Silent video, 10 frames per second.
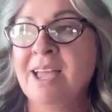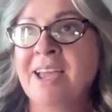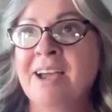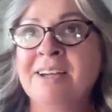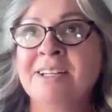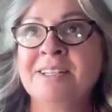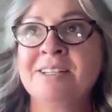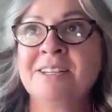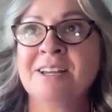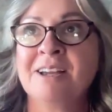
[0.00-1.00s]

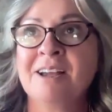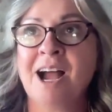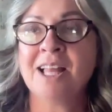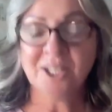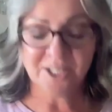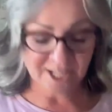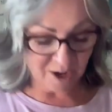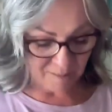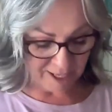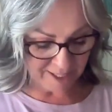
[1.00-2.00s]
And I looked
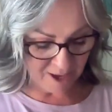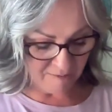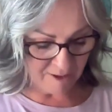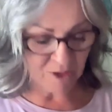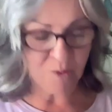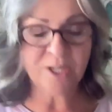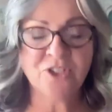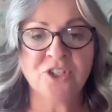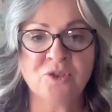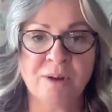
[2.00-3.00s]
down at myself, and the
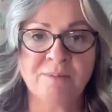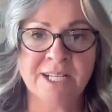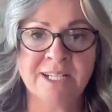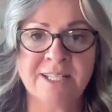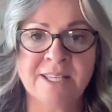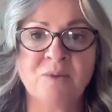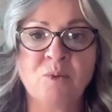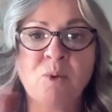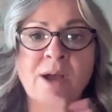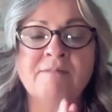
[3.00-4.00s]
question dropped in, and it said,
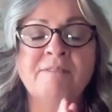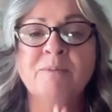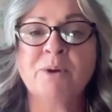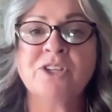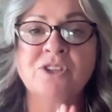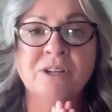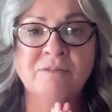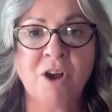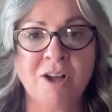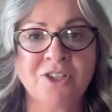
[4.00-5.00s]
what vibration
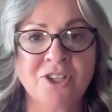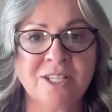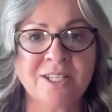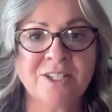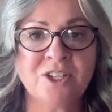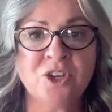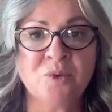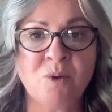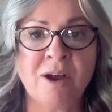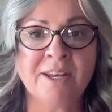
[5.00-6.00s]
of consciousness do
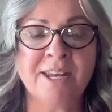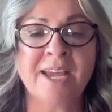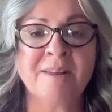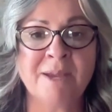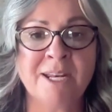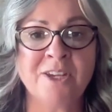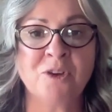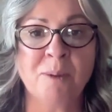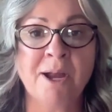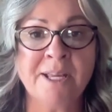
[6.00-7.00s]
you want animating
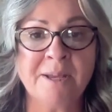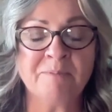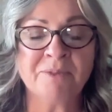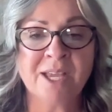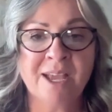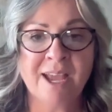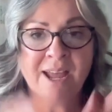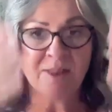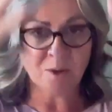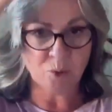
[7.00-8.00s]
your body?
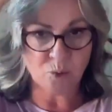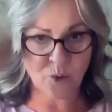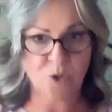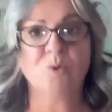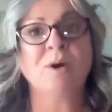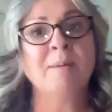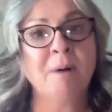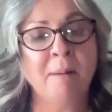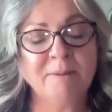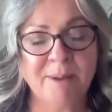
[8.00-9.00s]
And then I
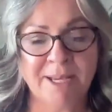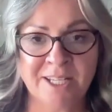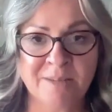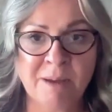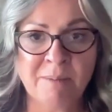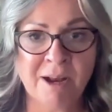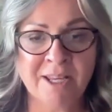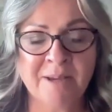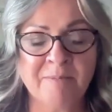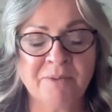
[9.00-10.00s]
popped back into my
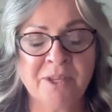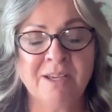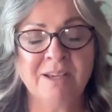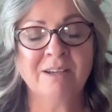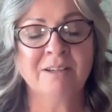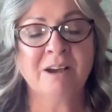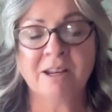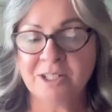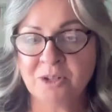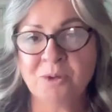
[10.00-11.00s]
body,
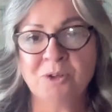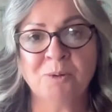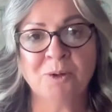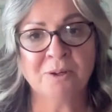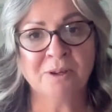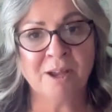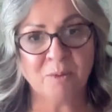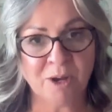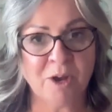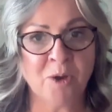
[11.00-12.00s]
got into an Uber, and
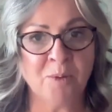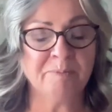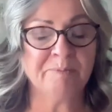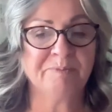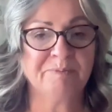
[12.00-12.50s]
went home.